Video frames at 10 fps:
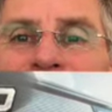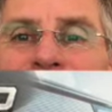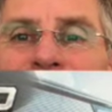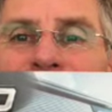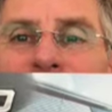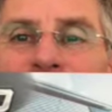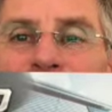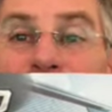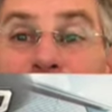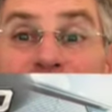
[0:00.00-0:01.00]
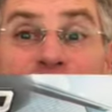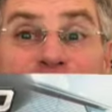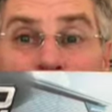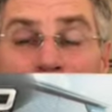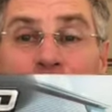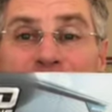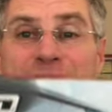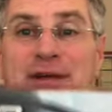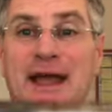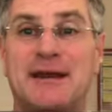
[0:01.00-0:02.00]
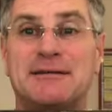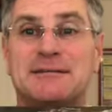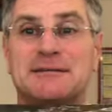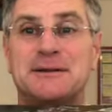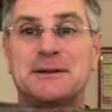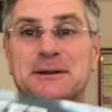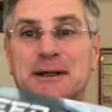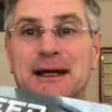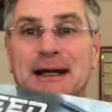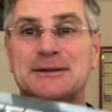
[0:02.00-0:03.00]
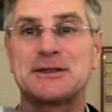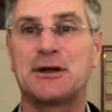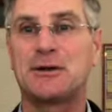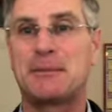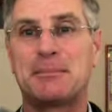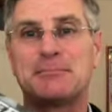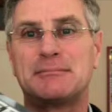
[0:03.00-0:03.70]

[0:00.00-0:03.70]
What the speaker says: I'm a big Formula 1 fan, and so